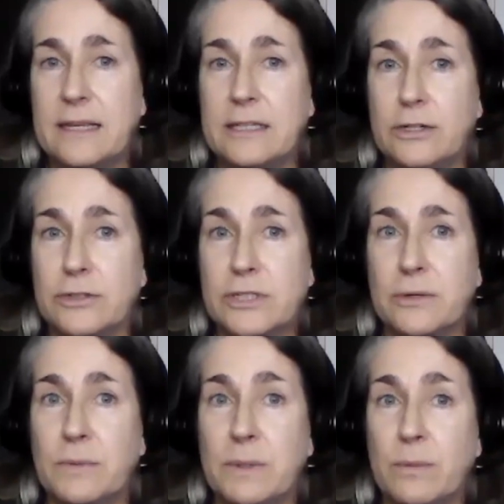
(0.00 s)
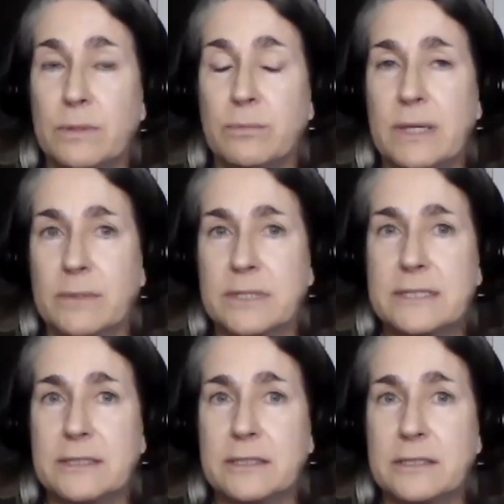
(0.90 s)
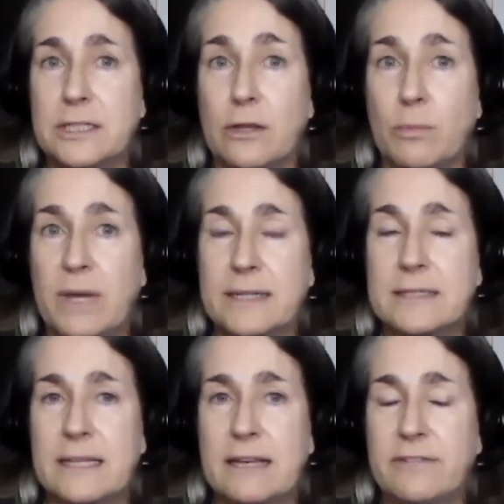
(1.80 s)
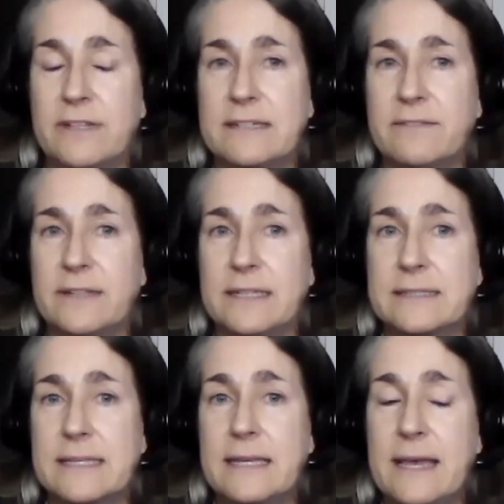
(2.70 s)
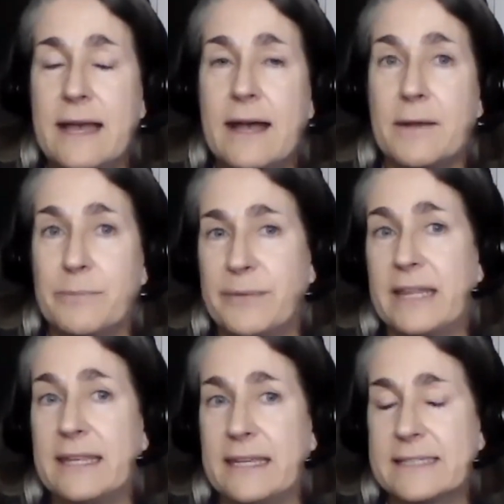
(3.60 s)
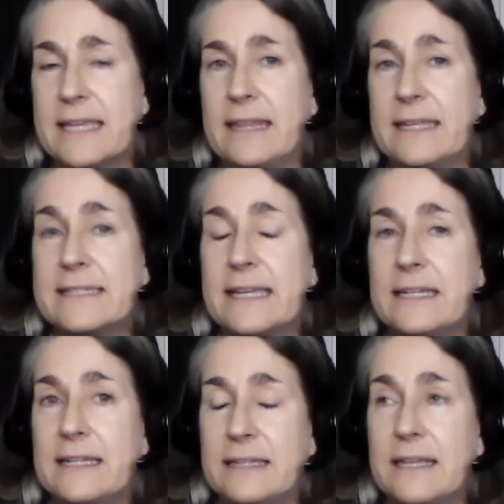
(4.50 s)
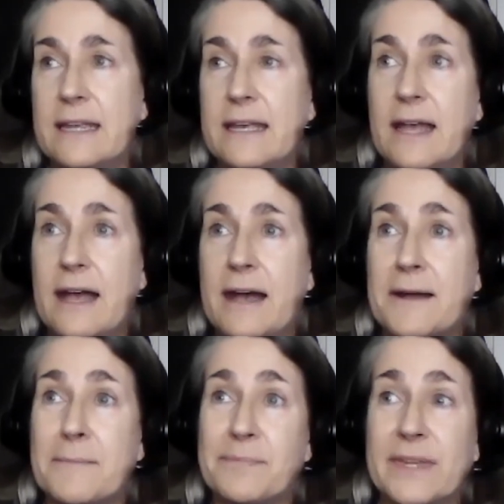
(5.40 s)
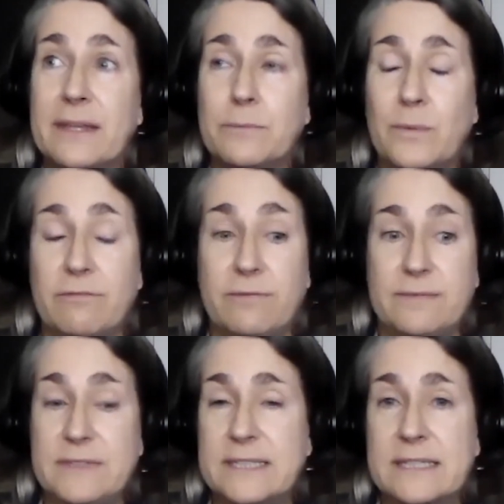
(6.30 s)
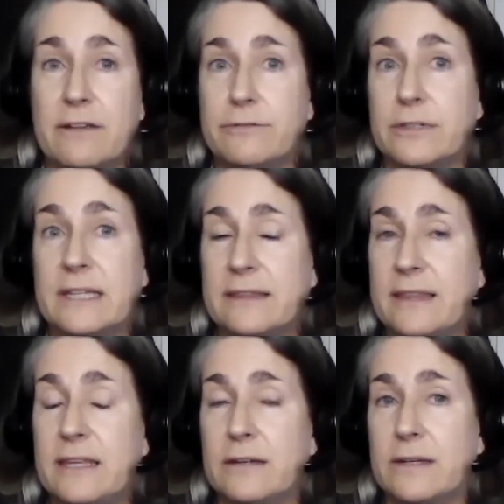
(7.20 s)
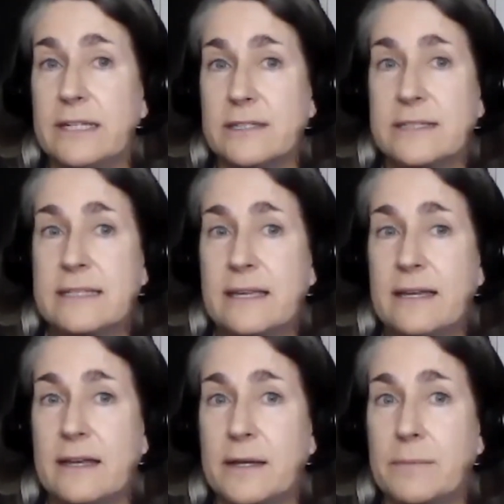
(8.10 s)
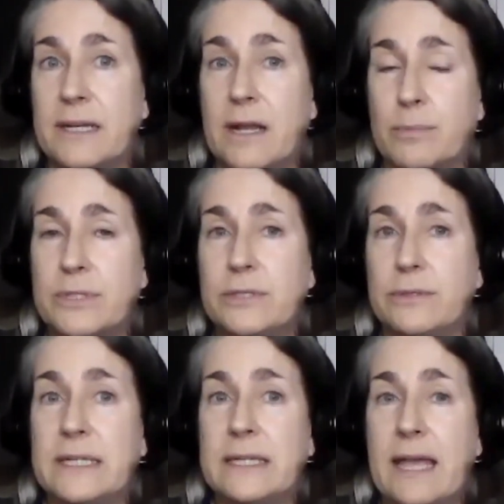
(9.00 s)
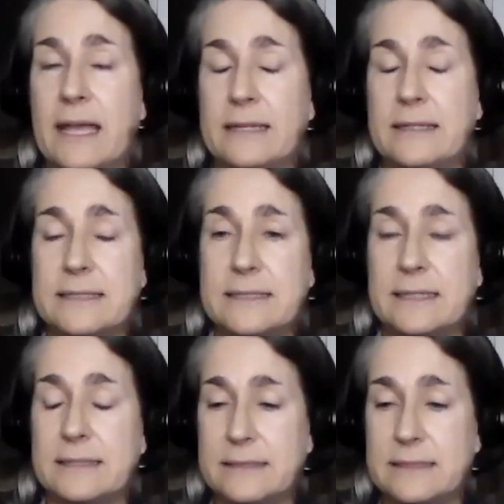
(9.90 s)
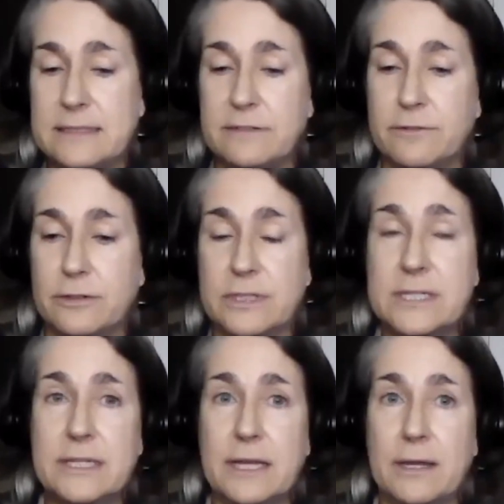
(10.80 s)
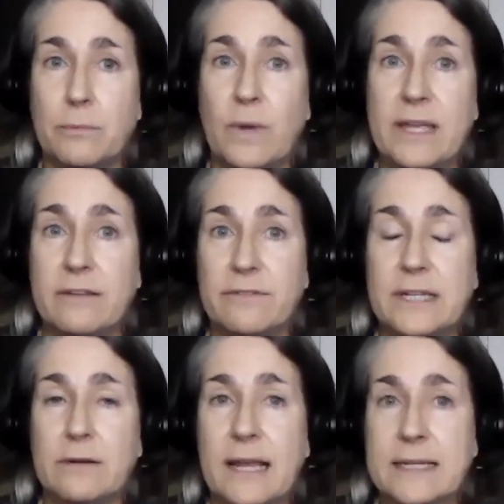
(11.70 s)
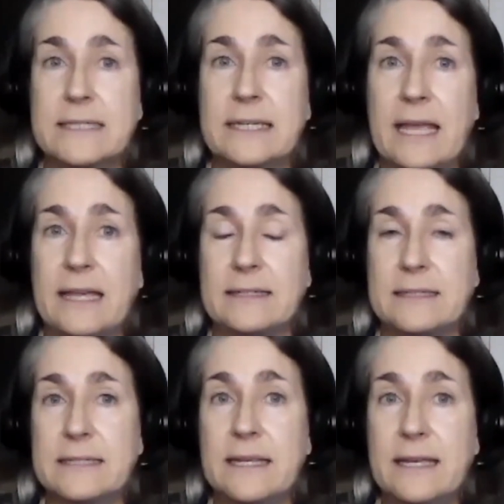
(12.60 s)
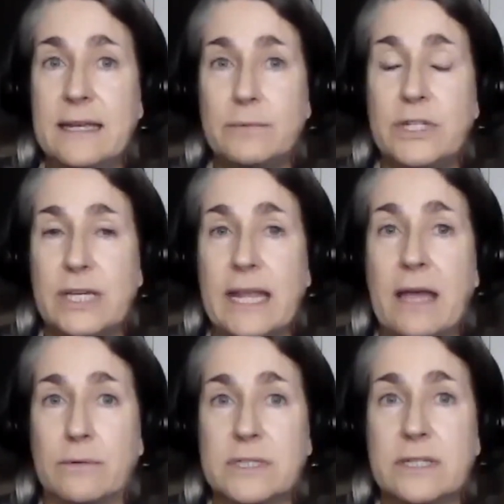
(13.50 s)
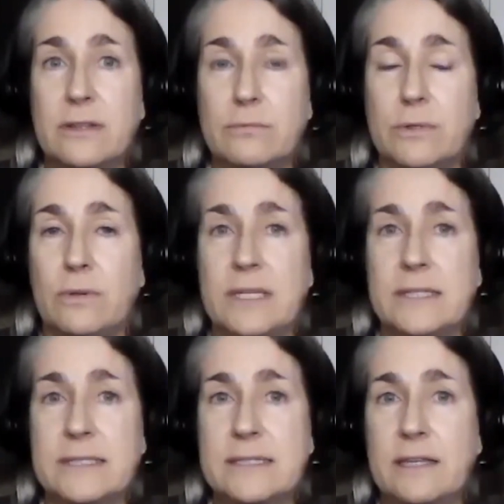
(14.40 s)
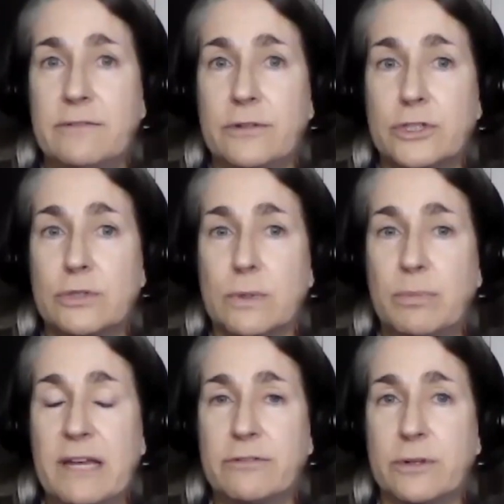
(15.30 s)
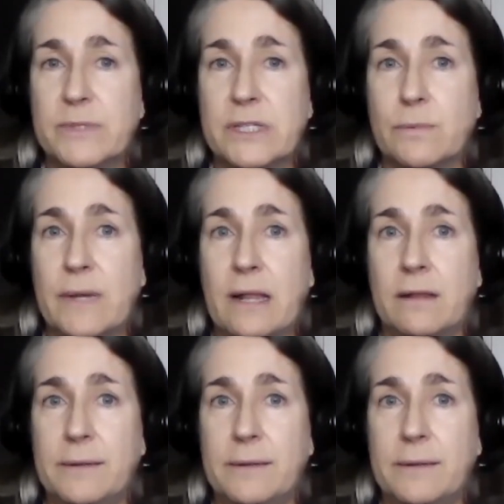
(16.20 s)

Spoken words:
year or so, we will be able to go back to that face-to-face. But I think, as Kaylee said, that we've discovered that there is an opportunity and a different way of interacting and reaching out through these virtual platforms as well.